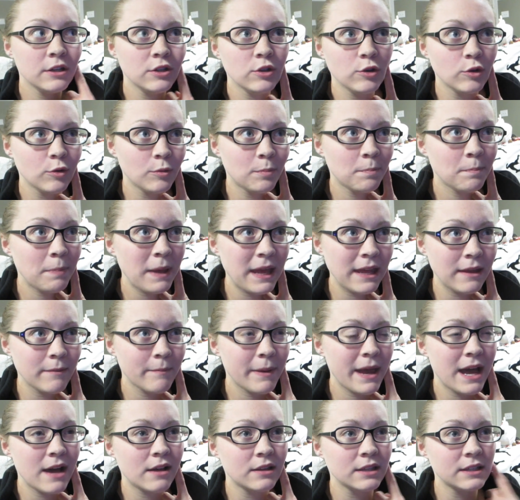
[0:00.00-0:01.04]
new paint
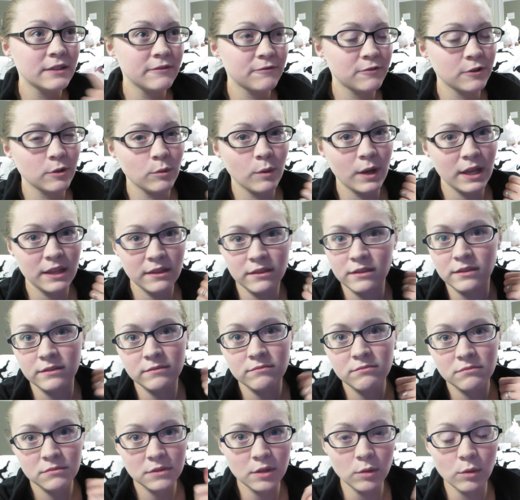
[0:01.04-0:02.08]
palette for
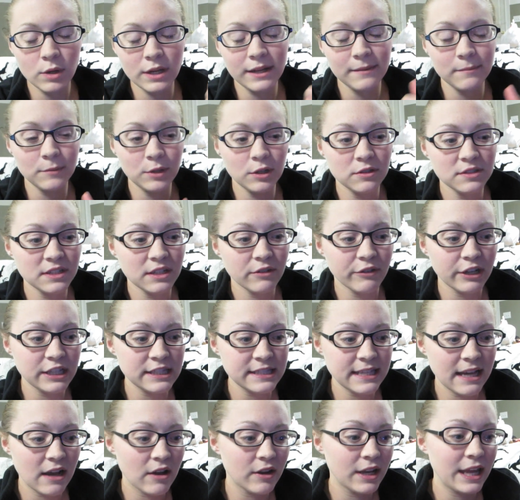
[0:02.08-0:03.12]
when the one I'm using
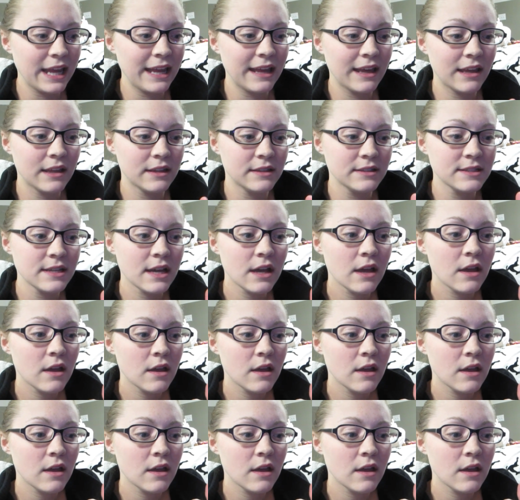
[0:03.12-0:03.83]
runs out and